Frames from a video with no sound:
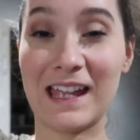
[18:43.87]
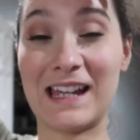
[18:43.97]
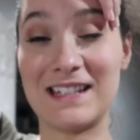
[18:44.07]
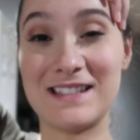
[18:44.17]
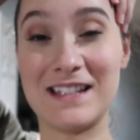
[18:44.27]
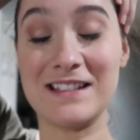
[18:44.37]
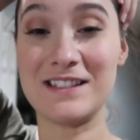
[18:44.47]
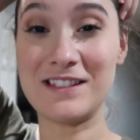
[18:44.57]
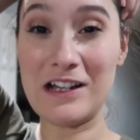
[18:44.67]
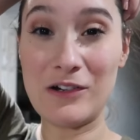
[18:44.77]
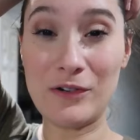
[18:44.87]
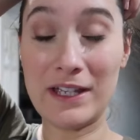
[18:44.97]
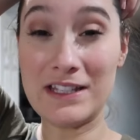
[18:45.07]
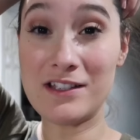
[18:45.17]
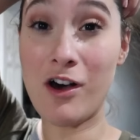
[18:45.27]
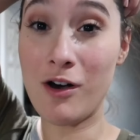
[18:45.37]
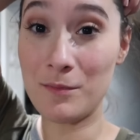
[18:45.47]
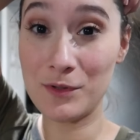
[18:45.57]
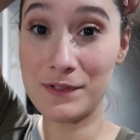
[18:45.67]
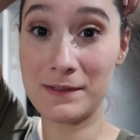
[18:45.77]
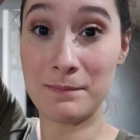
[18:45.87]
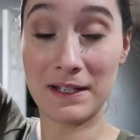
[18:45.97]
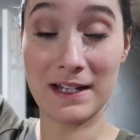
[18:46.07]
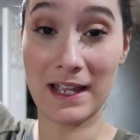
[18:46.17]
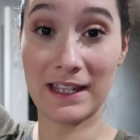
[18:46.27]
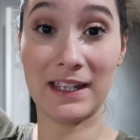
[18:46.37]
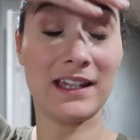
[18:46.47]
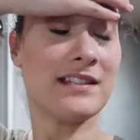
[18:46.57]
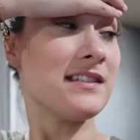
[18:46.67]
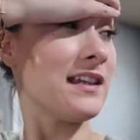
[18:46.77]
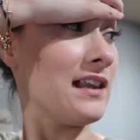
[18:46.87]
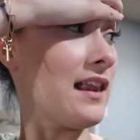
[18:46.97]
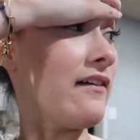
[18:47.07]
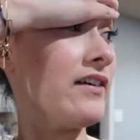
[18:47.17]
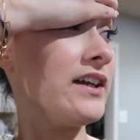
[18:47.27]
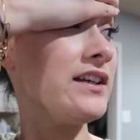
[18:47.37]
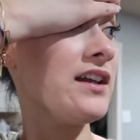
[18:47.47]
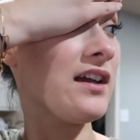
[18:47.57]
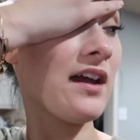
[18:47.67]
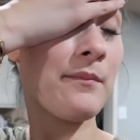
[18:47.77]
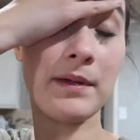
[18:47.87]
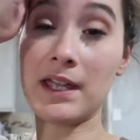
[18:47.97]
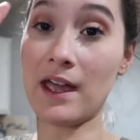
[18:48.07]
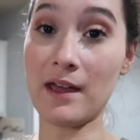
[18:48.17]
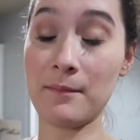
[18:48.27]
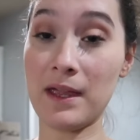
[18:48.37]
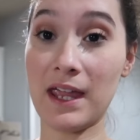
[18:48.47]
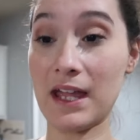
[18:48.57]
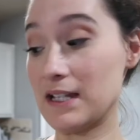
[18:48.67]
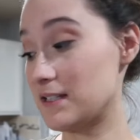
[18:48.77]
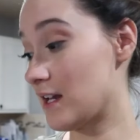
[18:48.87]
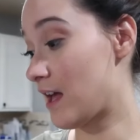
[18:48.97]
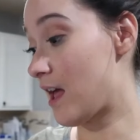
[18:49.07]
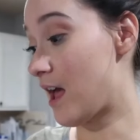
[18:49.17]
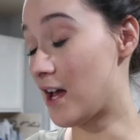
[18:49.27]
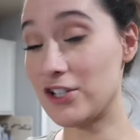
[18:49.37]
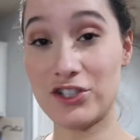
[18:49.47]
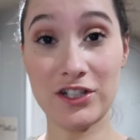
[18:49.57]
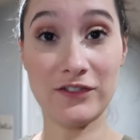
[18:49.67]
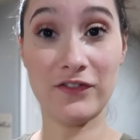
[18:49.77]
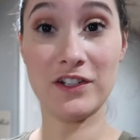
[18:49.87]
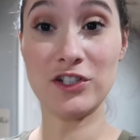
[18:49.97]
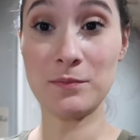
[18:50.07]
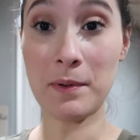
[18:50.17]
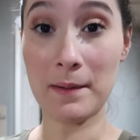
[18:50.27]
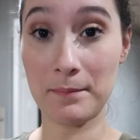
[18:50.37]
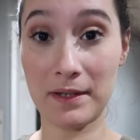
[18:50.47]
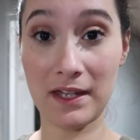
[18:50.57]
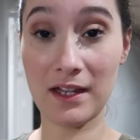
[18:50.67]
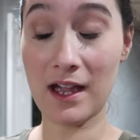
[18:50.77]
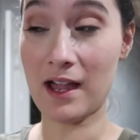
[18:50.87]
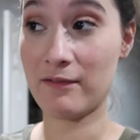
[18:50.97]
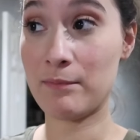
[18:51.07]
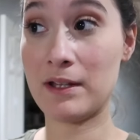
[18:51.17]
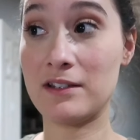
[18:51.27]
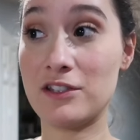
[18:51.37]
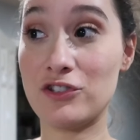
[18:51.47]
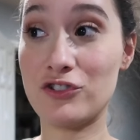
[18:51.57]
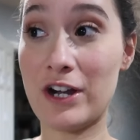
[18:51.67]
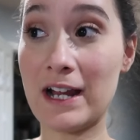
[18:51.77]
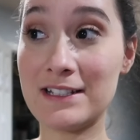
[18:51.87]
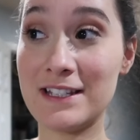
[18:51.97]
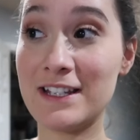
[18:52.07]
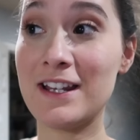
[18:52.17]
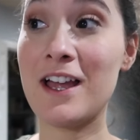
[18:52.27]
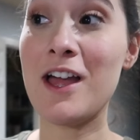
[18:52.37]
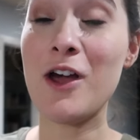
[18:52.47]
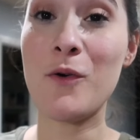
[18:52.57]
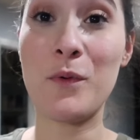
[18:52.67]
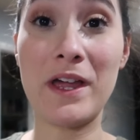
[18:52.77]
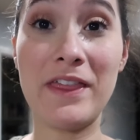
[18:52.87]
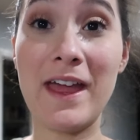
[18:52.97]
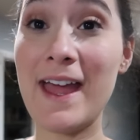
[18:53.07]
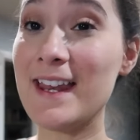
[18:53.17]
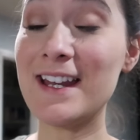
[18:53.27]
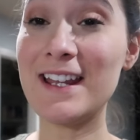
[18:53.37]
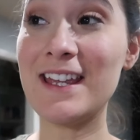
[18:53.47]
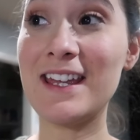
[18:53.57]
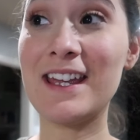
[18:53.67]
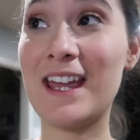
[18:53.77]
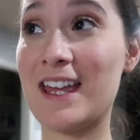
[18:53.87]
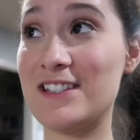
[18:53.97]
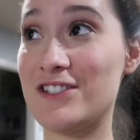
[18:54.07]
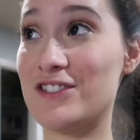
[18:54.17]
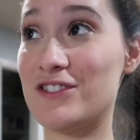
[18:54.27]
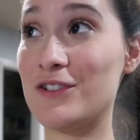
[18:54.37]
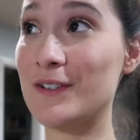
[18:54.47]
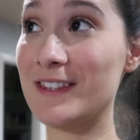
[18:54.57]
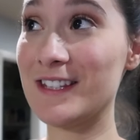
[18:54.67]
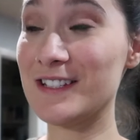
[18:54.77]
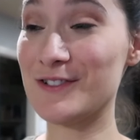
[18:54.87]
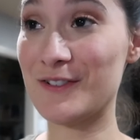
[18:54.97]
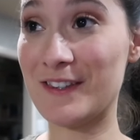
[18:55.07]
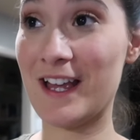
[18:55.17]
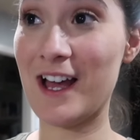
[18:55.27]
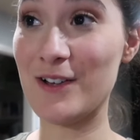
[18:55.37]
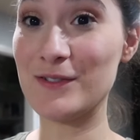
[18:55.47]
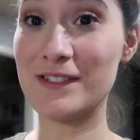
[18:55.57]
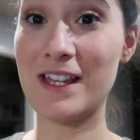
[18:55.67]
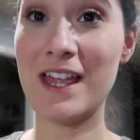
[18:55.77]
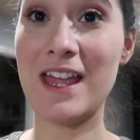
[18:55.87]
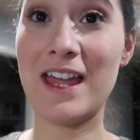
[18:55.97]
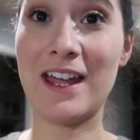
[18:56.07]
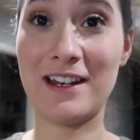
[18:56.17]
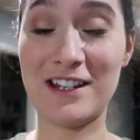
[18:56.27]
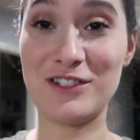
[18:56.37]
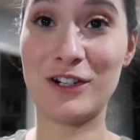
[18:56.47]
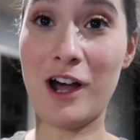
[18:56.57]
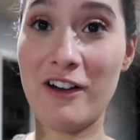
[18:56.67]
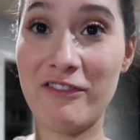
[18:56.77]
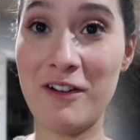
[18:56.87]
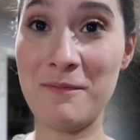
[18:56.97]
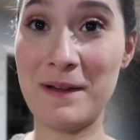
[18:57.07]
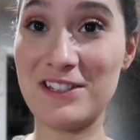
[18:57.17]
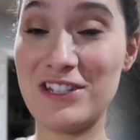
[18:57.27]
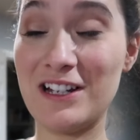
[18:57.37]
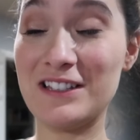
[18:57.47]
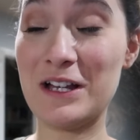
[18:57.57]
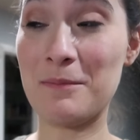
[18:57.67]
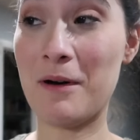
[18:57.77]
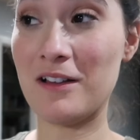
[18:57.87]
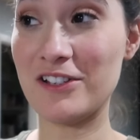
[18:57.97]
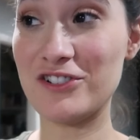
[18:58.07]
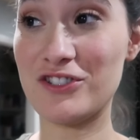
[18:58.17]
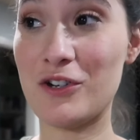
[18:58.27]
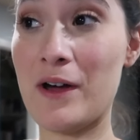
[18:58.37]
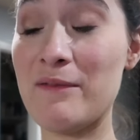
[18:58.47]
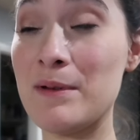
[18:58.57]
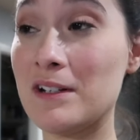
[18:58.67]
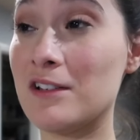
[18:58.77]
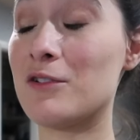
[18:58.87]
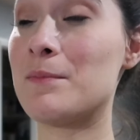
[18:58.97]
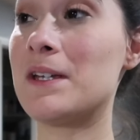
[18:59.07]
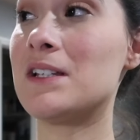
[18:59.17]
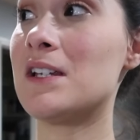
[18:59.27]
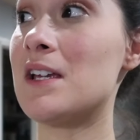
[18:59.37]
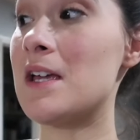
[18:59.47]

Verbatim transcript: Hey guys, so it's almost midnight. It's 11 p.m. and I just finished pumping. I've been distracted with editing and just doing things around the house, and I took off my gel nail polish, so I've been a little bit